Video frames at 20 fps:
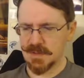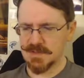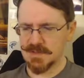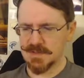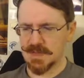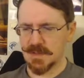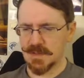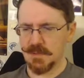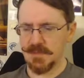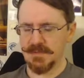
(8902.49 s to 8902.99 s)

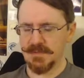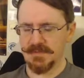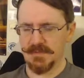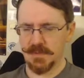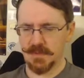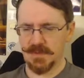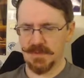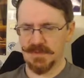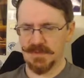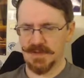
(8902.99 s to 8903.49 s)
got to be a
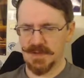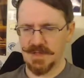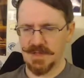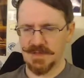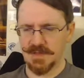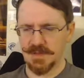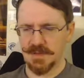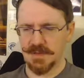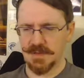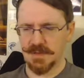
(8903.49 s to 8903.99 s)

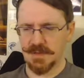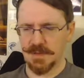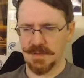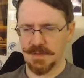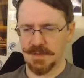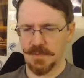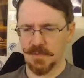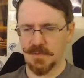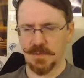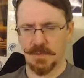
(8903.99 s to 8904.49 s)
fermentation
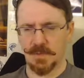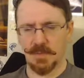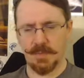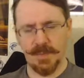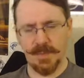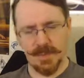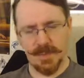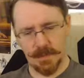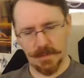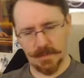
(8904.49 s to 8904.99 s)
thing or a
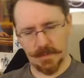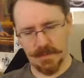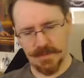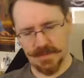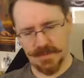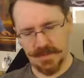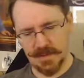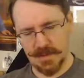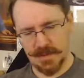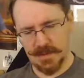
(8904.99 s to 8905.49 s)
barrel
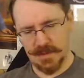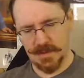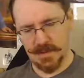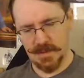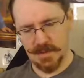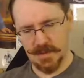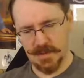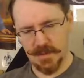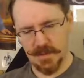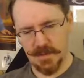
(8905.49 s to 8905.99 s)

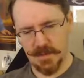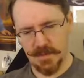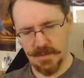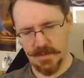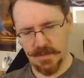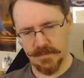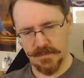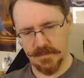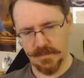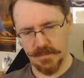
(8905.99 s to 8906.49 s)
thing,
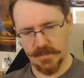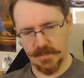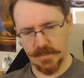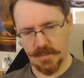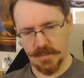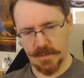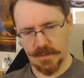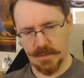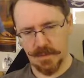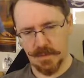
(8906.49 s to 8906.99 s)

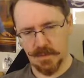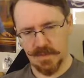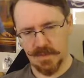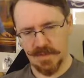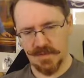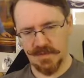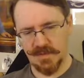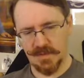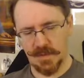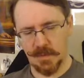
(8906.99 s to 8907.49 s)

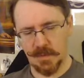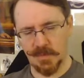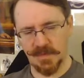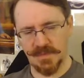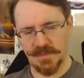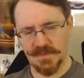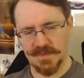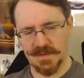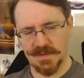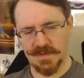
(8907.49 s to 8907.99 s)
because it
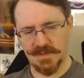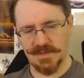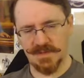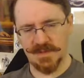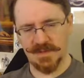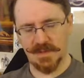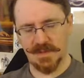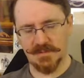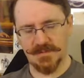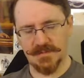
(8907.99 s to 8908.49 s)
almost feels
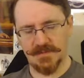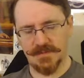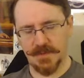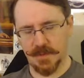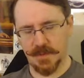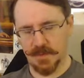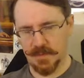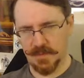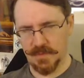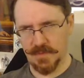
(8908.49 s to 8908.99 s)
like a
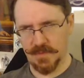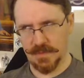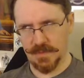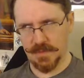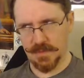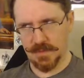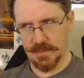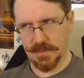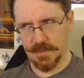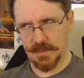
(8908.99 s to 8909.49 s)
fruit
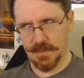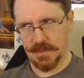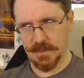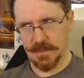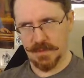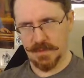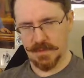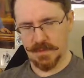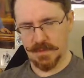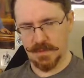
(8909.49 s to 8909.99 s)

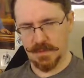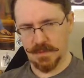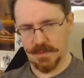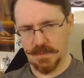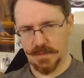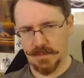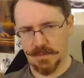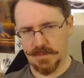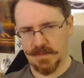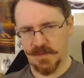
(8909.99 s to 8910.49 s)

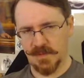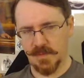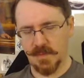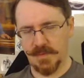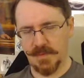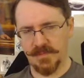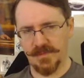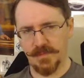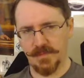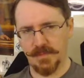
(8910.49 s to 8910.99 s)
that's
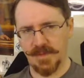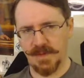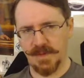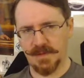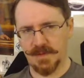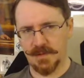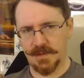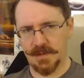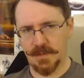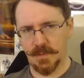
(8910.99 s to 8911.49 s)
been
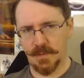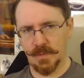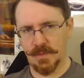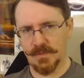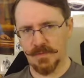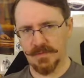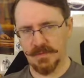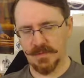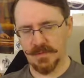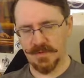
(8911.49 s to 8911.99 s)
fermented
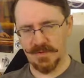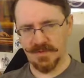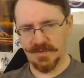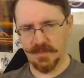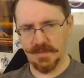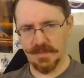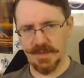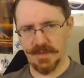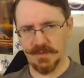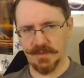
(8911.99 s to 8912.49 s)
or a fruit that's
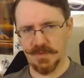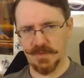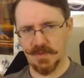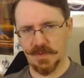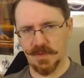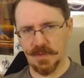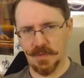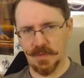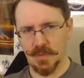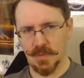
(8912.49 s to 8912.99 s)
about to
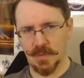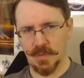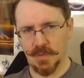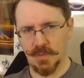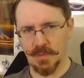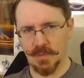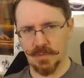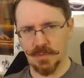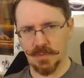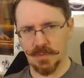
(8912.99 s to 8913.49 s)

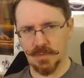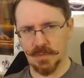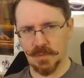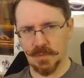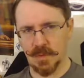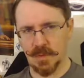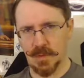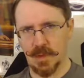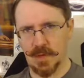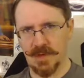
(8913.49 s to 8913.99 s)
go
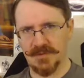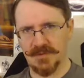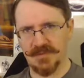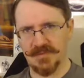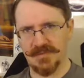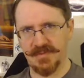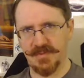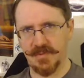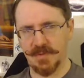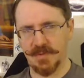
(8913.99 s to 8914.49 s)

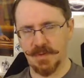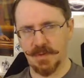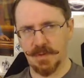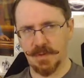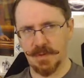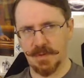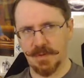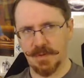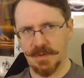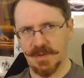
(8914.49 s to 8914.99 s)
off
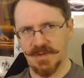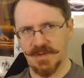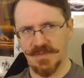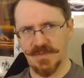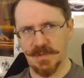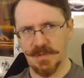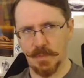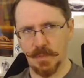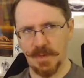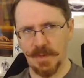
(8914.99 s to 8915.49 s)
in
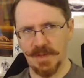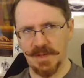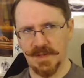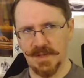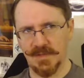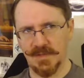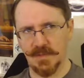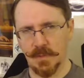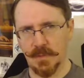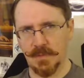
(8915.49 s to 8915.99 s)
some way, like
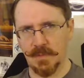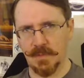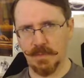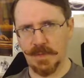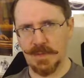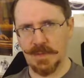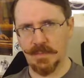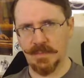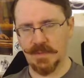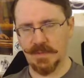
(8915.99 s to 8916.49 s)
it's
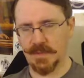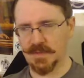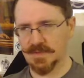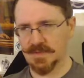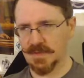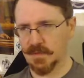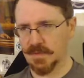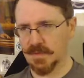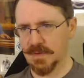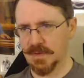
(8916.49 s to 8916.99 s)
overripened or
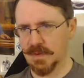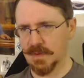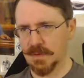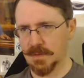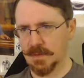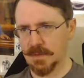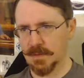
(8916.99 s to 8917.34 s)
something.